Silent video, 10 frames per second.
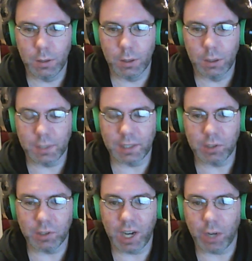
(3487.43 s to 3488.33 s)
So that
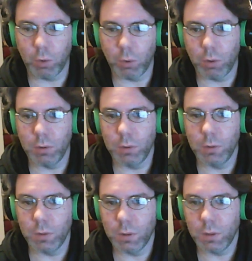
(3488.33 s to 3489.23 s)
sounds kind of cool.
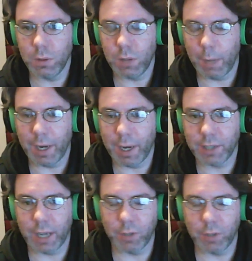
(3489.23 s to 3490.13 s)
I might
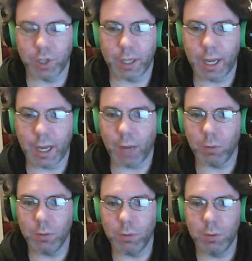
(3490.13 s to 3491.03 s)
actually have to check that out.
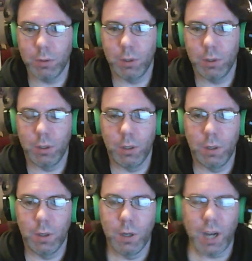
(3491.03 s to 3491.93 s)

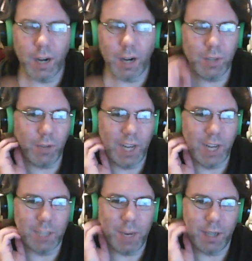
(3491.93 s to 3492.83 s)
I don't think
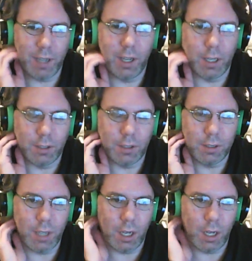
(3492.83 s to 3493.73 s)
Flashback
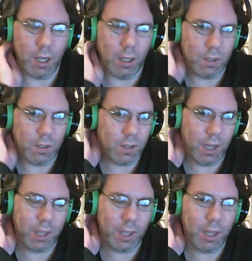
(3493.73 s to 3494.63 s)
does. I
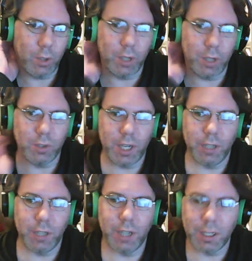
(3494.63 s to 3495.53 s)
think they only do
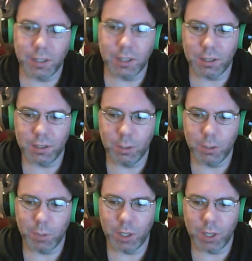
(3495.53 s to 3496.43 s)
Sega Genesis,
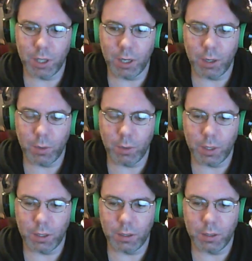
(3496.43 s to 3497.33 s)
Super Nintendo,
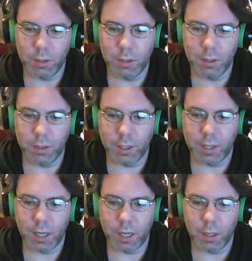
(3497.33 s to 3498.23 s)
and
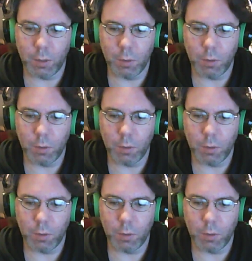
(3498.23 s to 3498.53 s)
Nintendo.